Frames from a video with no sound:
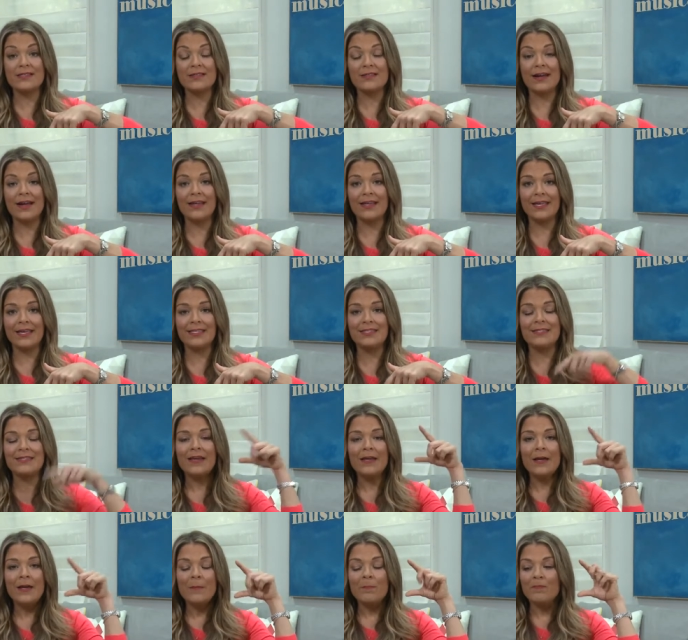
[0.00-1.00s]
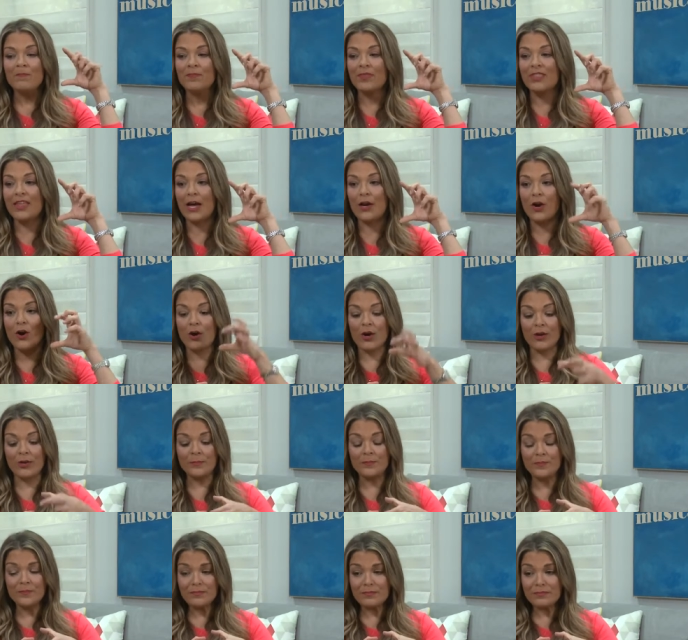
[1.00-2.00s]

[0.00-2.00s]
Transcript: skylights that are